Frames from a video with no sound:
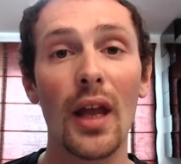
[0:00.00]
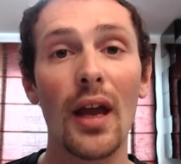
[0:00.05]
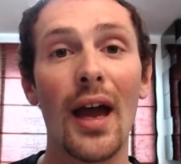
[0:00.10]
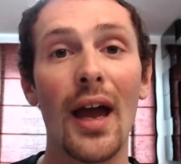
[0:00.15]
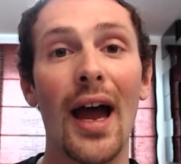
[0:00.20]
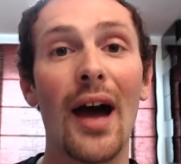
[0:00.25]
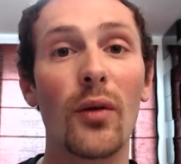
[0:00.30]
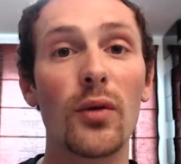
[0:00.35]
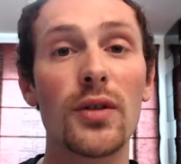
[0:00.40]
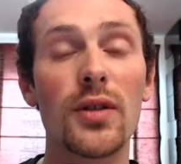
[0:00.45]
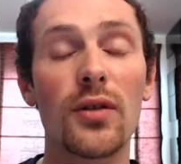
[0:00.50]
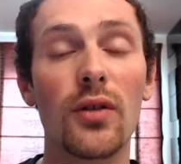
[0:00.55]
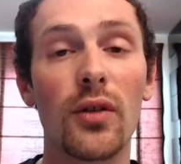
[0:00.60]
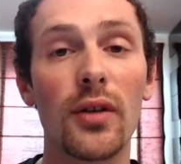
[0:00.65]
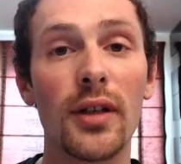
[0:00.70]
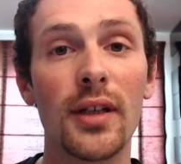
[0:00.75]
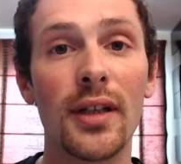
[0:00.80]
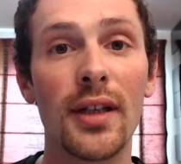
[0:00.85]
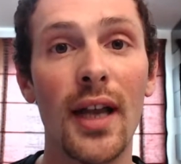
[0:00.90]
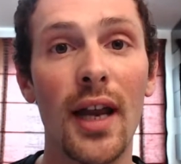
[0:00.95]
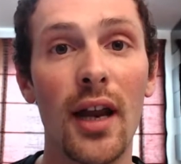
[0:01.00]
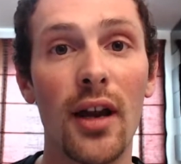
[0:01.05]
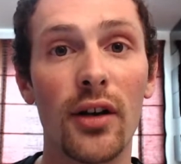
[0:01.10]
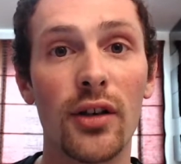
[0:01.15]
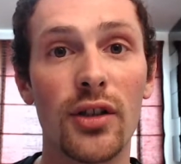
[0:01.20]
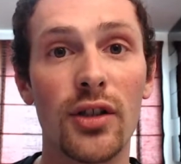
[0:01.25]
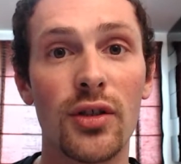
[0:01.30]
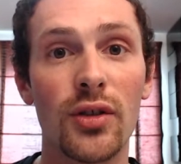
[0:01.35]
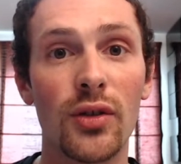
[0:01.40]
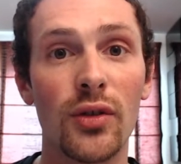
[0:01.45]
I was going there
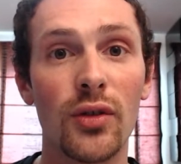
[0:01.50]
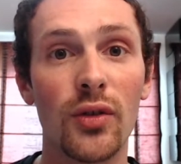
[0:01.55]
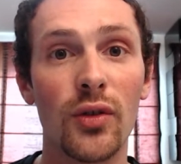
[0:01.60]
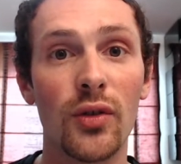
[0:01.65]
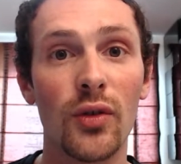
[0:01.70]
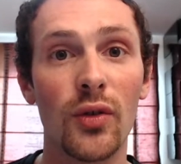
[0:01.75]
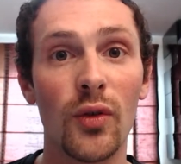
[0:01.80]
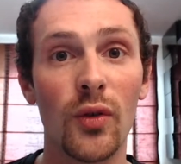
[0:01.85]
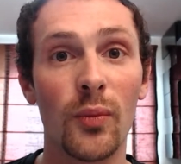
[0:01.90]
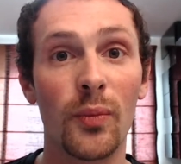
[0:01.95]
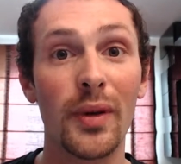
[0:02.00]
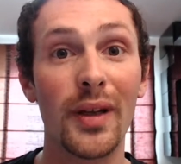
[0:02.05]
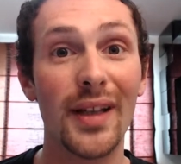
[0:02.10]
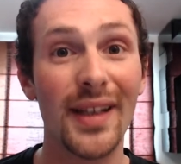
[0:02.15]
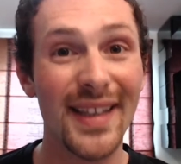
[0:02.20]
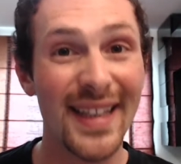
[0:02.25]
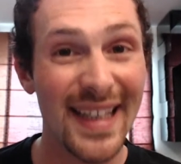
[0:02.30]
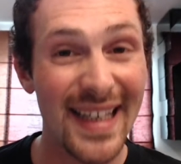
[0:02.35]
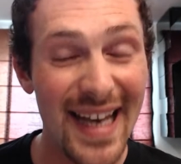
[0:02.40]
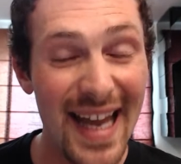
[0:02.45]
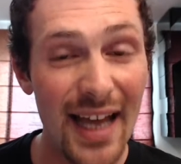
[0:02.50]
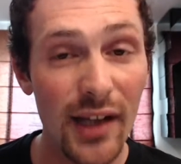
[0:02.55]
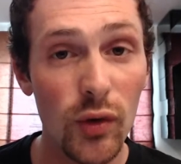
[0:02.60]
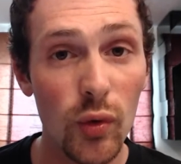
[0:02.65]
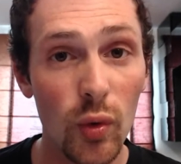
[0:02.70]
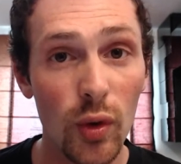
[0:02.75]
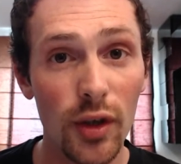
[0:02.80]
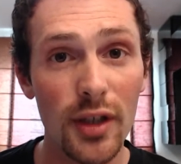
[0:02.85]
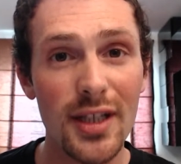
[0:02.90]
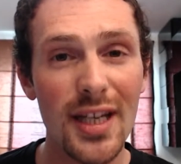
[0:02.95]
to build
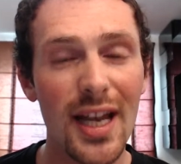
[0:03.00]
networks.